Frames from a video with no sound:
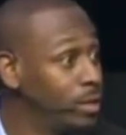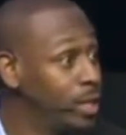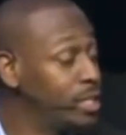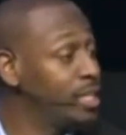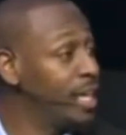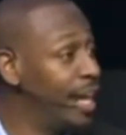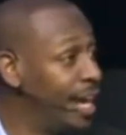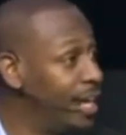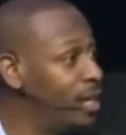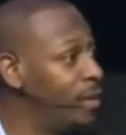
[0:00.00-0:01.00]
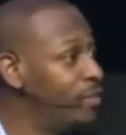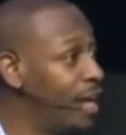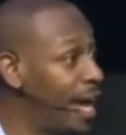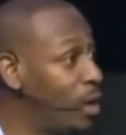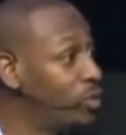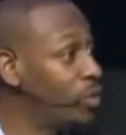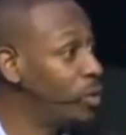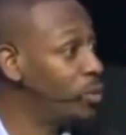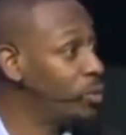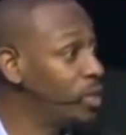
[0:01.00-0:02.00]
as the head of the
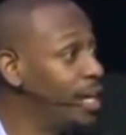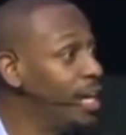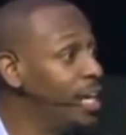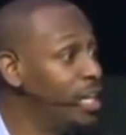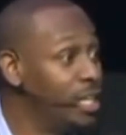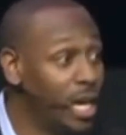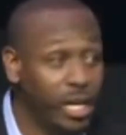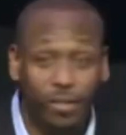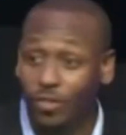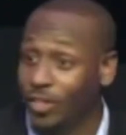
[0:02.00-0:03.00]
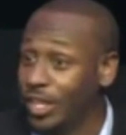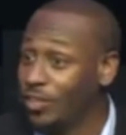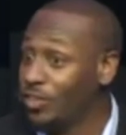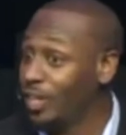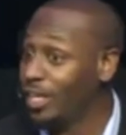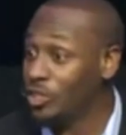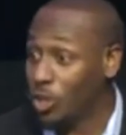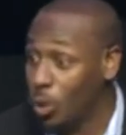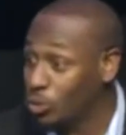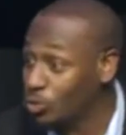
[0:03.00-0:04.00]
household. None of this is
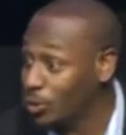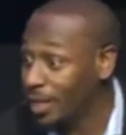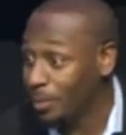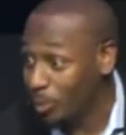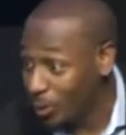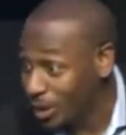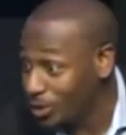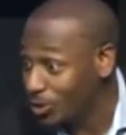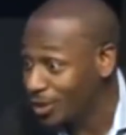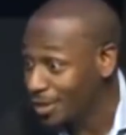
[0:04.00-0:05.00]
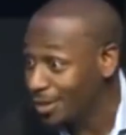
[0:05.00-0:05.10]
culturally preached.